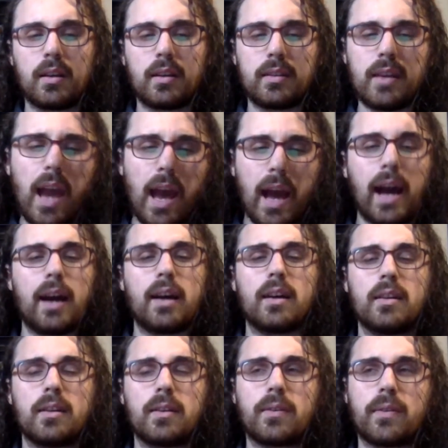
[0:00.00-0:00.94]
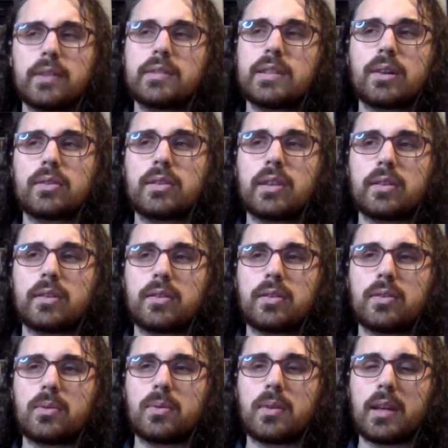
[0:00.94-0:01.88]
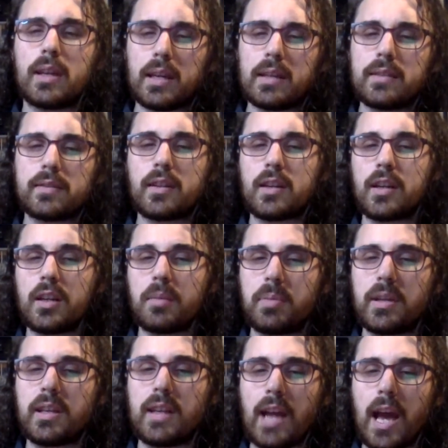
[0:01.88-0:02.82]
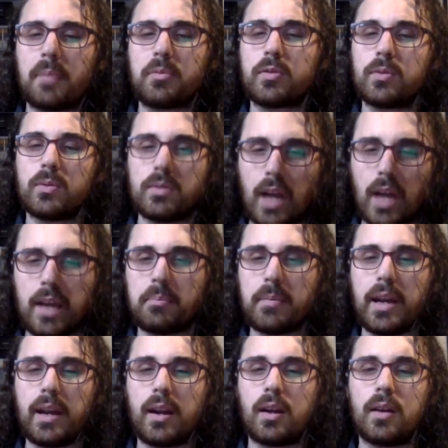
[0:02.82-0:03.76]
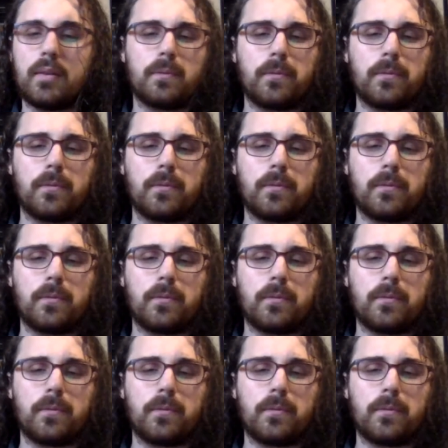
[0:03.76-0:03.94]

Yeah, Re:Zero Season 2 is gonna be an absolute nightmare,